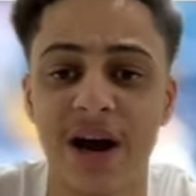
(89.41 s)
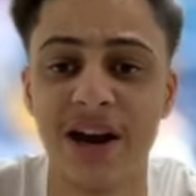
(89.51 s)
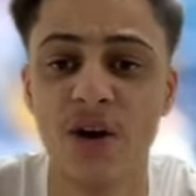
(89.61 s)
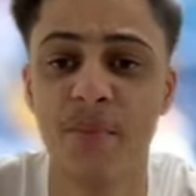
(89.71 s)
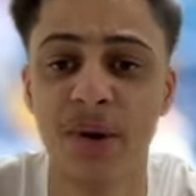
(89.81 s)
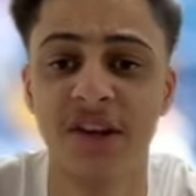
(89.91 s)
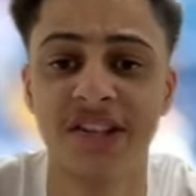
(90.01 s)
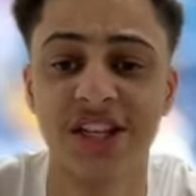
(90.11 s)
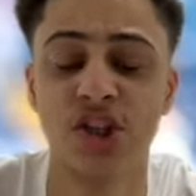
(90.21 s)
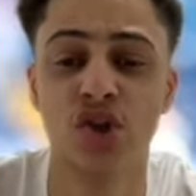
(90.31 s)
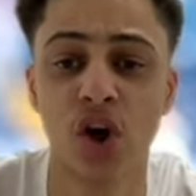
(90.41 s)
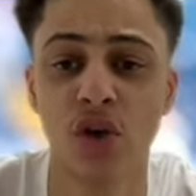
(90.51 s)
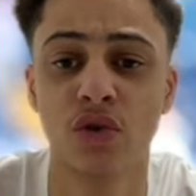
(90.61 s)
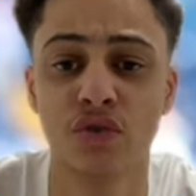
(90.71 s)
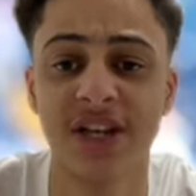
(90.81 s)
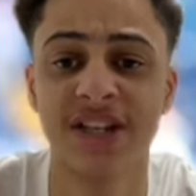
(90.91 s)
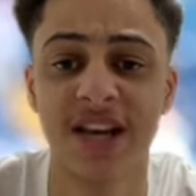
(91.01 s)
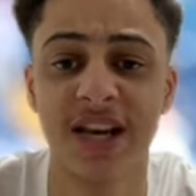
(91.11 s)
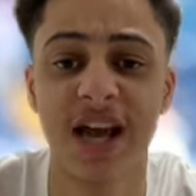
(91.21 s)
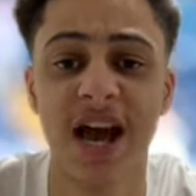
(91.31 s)
I know Pulisic has struggled
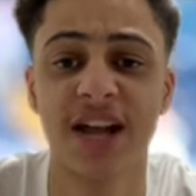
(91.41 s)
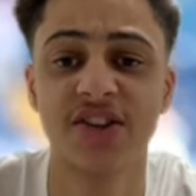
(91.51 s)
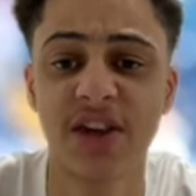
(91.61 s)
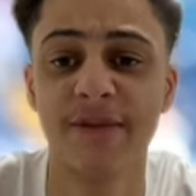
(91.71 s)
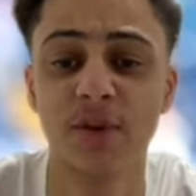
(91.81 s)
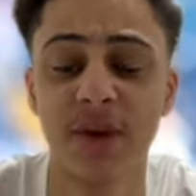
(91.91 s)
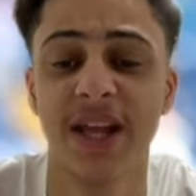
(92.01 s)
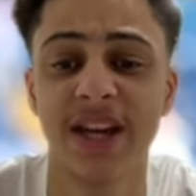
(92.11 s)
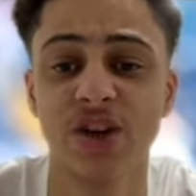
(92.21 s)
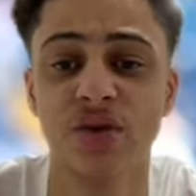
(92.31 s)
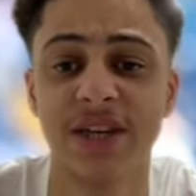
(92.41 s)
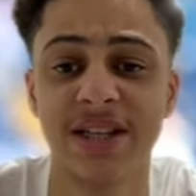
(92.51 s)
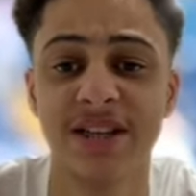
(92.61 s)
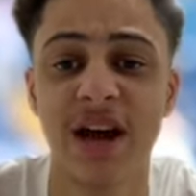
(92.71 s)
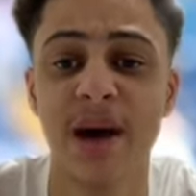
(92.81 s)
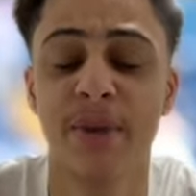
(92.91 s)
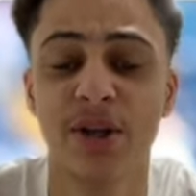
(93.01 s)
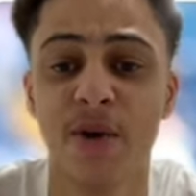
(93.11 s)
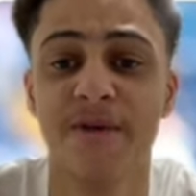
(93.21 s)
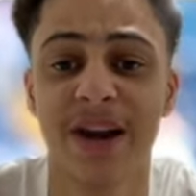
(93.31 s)
recently and suffered with injuries, but
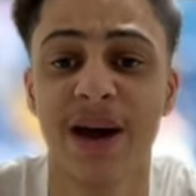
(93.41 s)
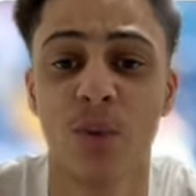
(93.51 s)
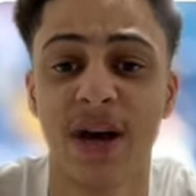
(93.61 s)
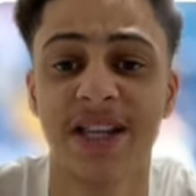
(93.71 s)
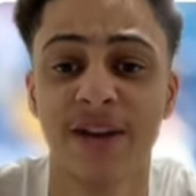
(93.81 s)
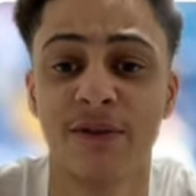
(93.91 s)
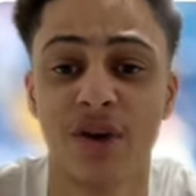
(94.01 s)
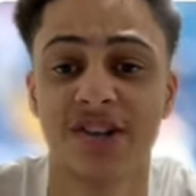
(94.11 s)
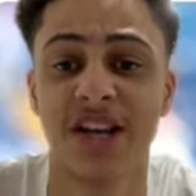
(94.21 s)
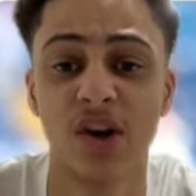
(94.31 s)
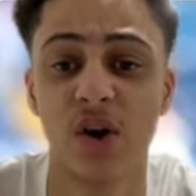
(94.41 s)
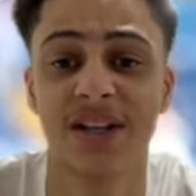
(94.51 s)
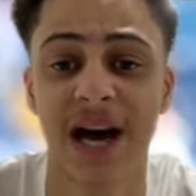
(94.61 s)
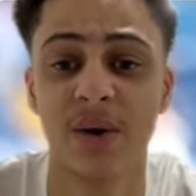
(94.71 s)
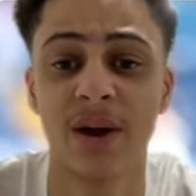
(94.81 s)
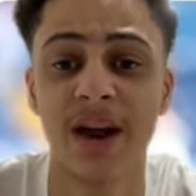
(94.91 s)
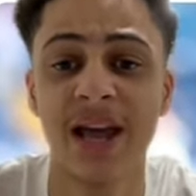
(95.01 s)
don't forget what he did for us in lockdown.